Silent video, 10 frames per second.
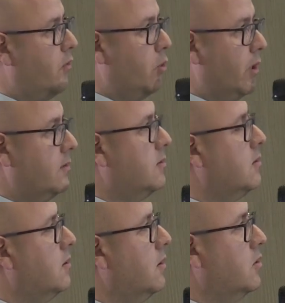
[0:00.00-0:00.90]

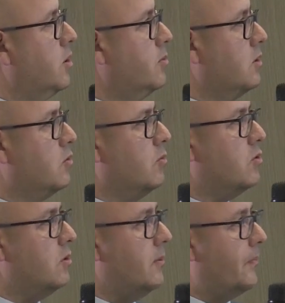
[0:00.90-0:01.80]
fluids subject to
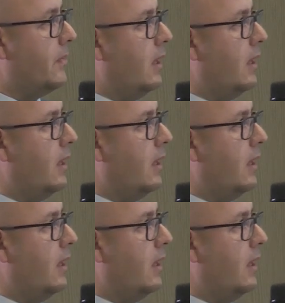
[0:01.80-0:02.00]
motion.